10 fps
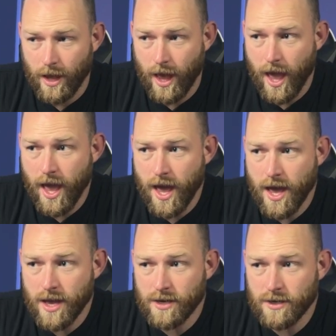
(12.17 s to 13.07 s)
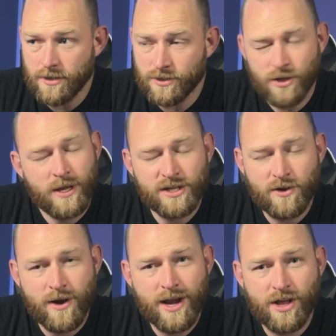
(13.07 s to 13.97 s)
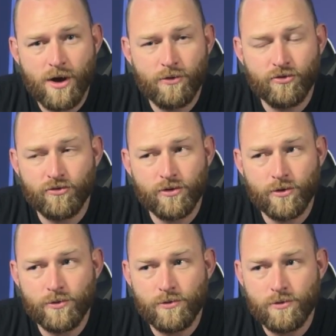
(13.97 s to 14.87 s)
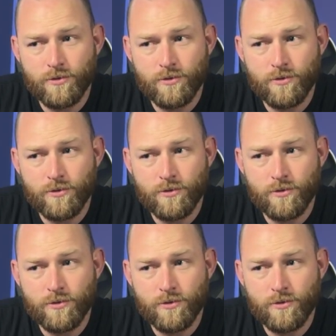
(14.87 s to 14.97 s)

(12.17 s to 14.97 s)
and so let's go ahead and go through